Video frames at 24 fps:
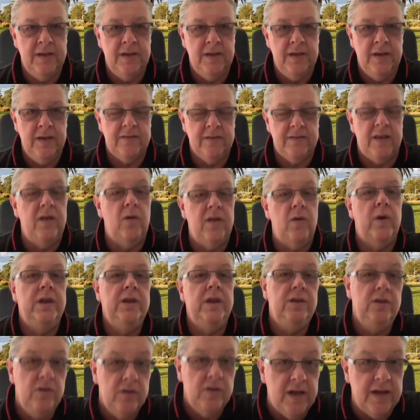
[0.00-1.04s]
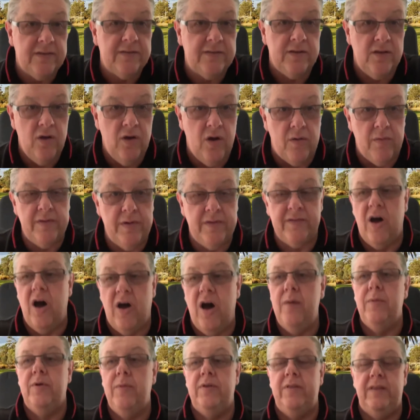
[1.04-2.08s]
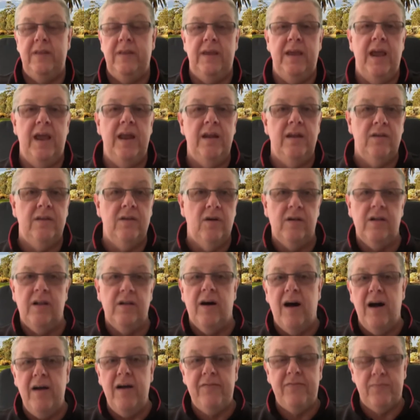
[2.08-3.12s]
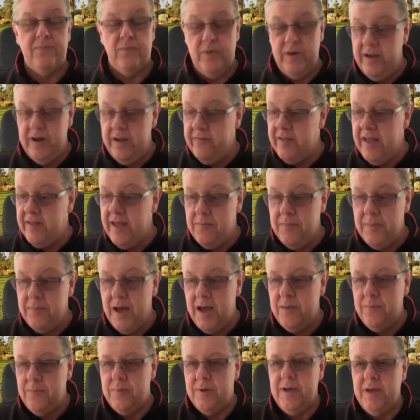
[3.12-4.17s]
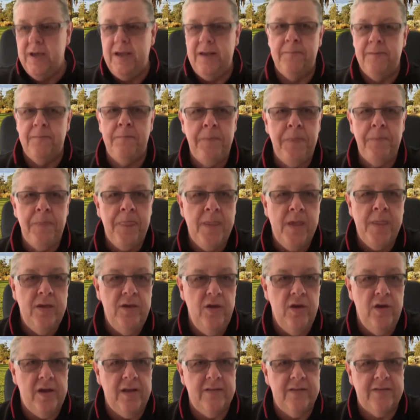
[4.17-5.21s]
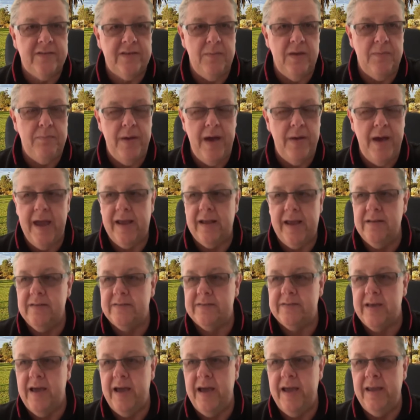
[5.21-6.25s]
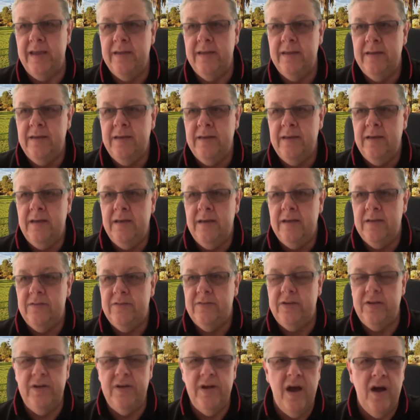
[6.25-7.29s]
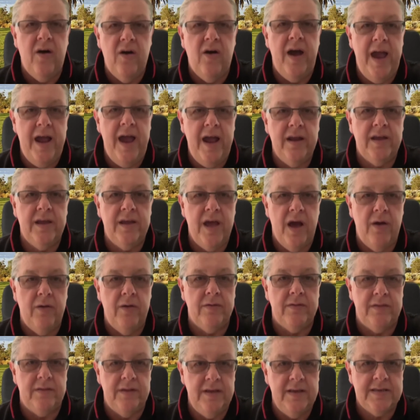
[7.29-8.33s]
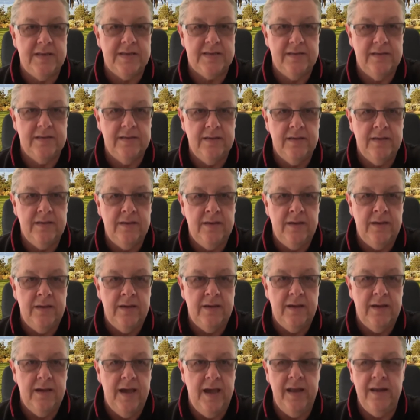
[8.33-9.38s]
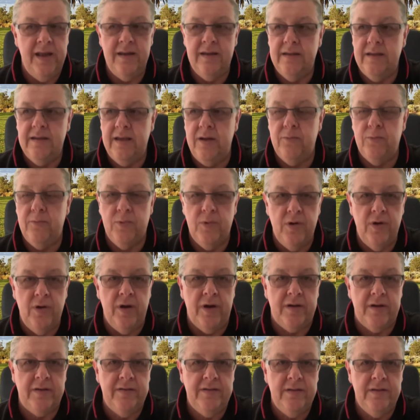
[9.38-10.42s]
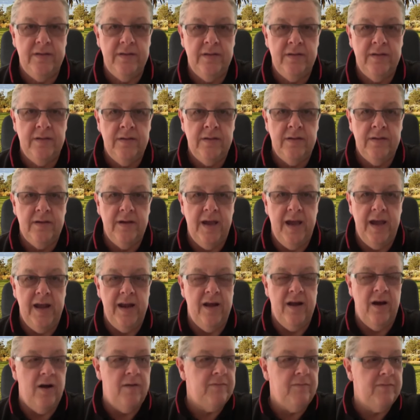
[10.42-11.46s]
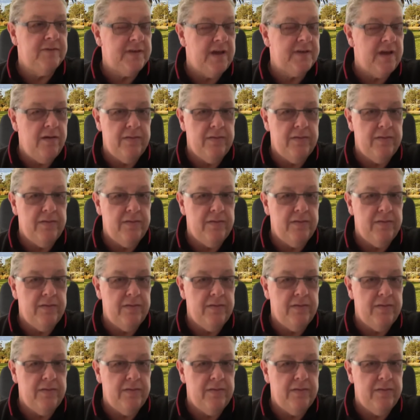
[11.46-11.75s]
so that when you get to your retirement, at the end of your life, whenever that may be, you can sit back and say, do you know, I had a go at this and it worked. And I'm so